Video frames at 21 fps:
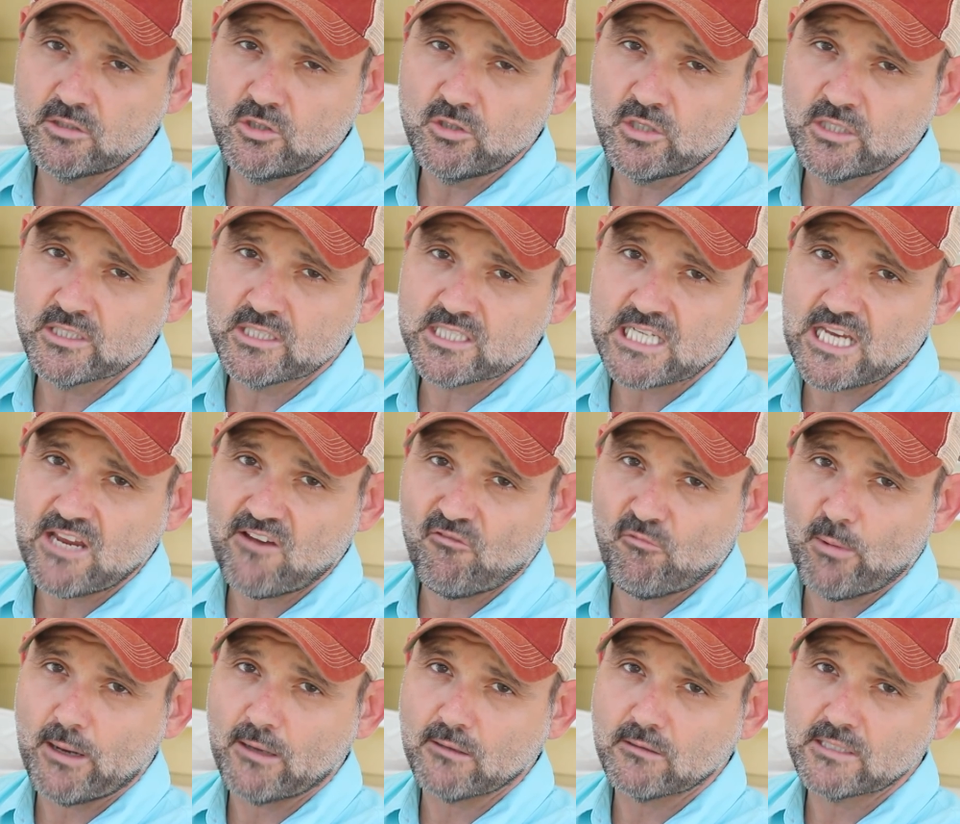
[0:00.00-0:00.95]
You could
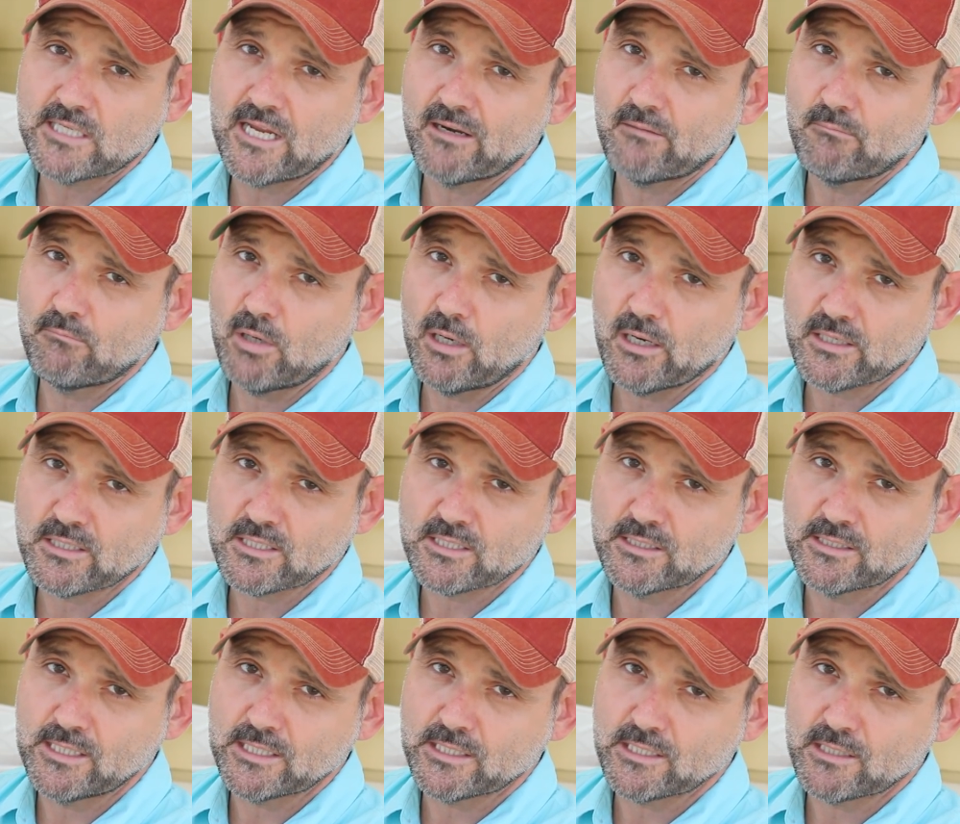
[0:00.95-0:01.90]
save about 10 bucks
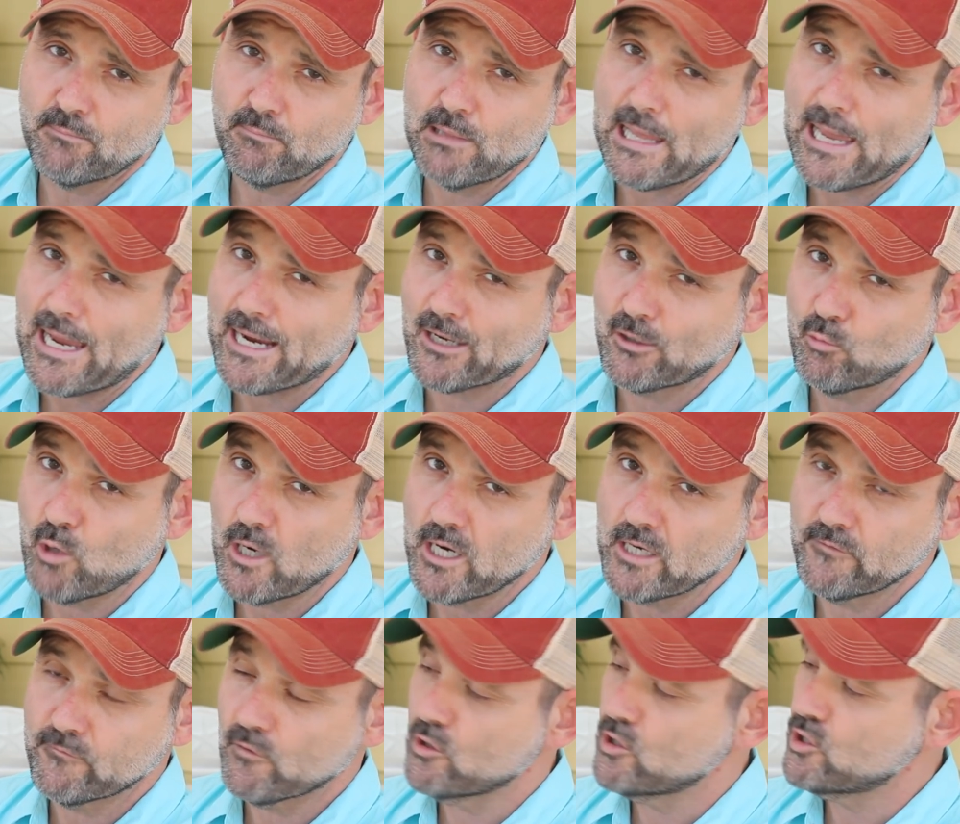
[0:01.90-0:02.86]
and get the black and
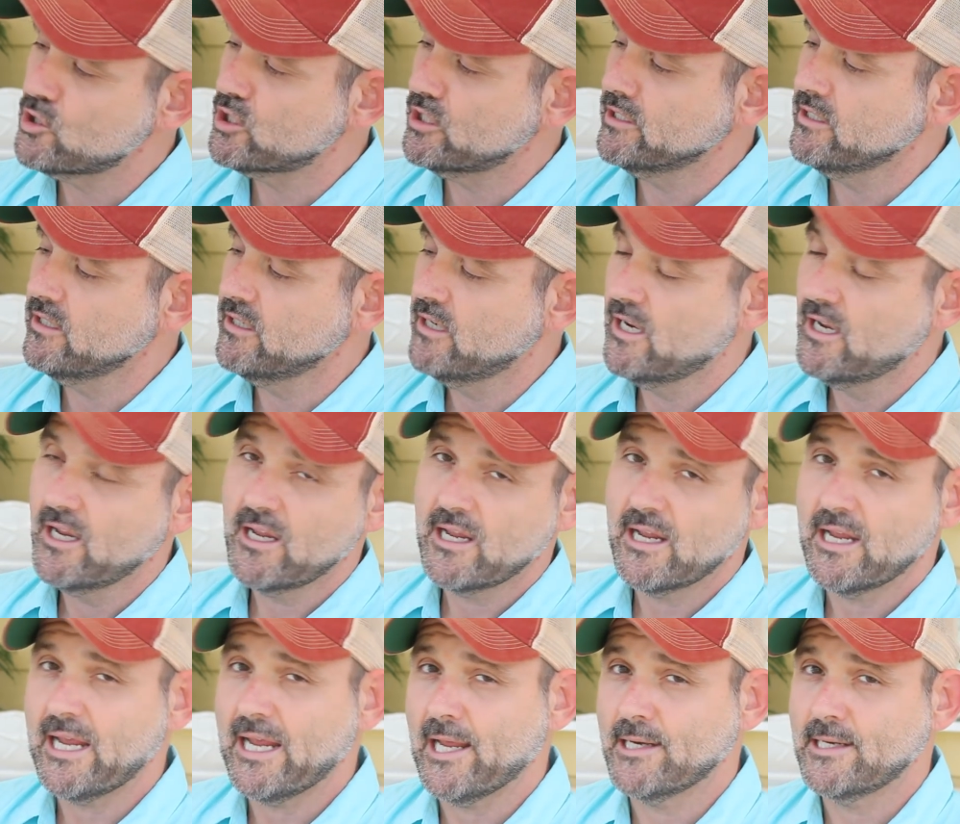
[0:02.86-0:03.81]
white version
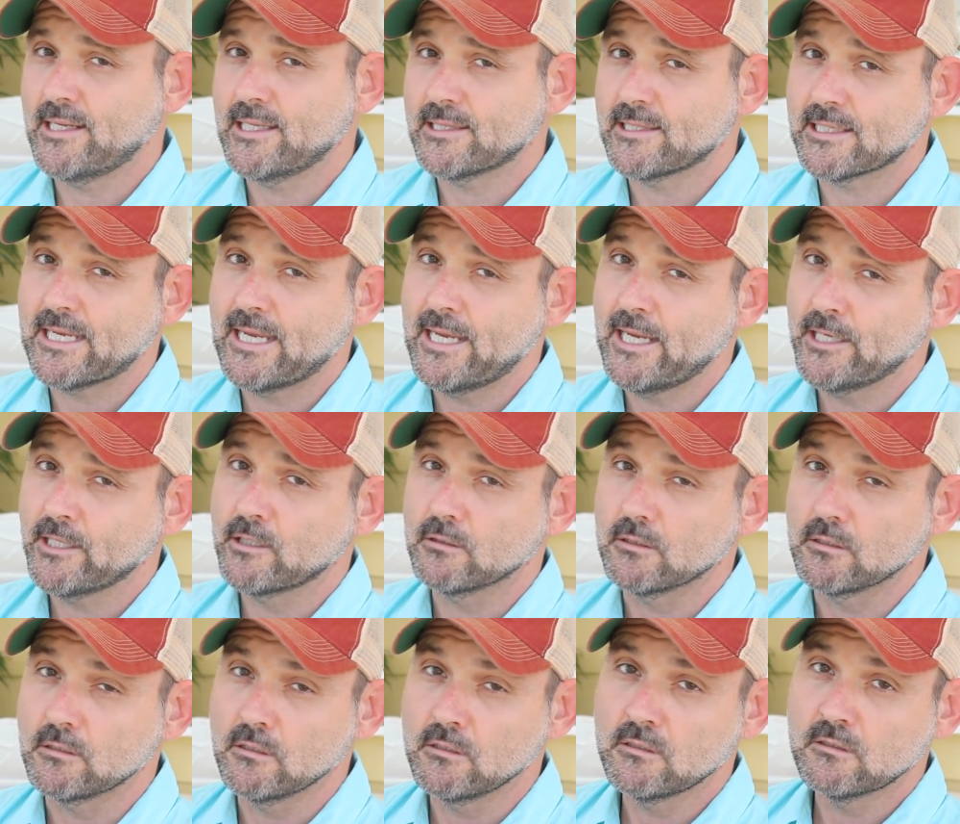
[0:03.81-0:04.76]
and get the
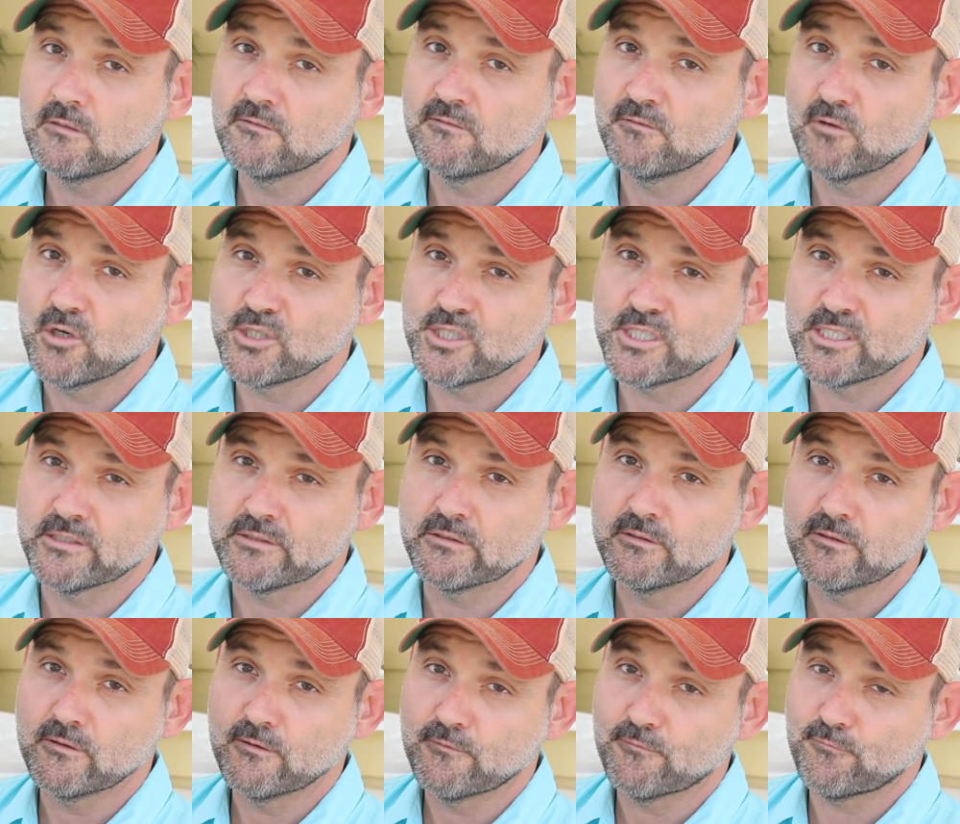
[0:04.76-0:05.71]
Kindle
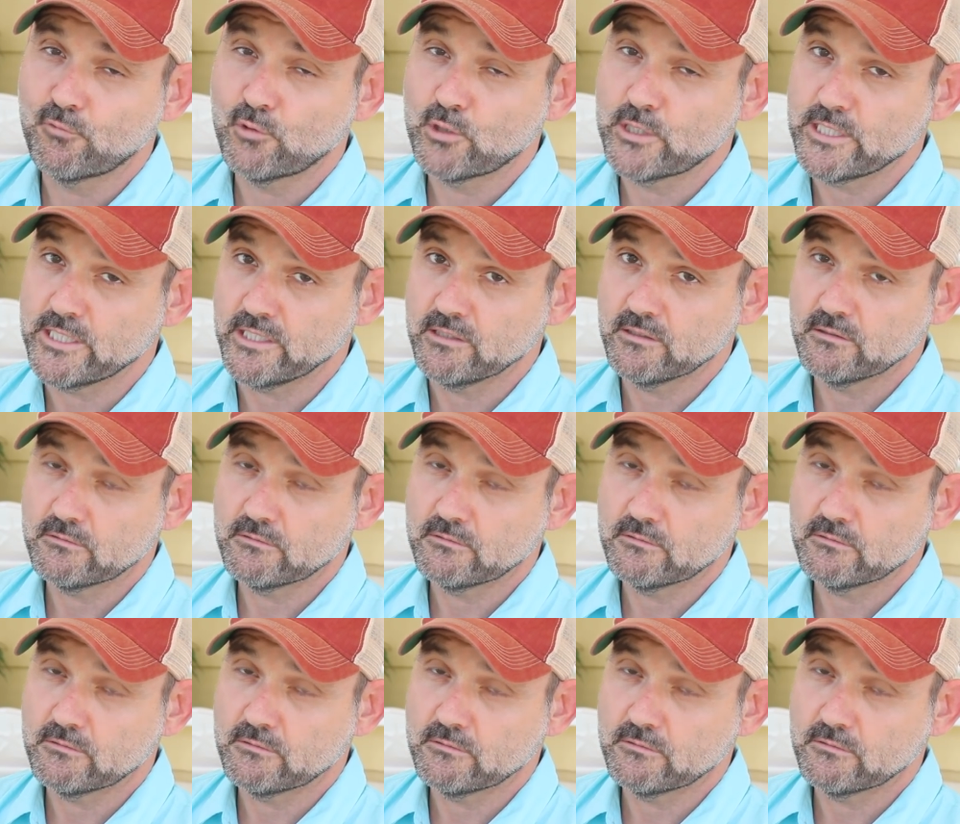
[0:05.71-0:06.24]
version free.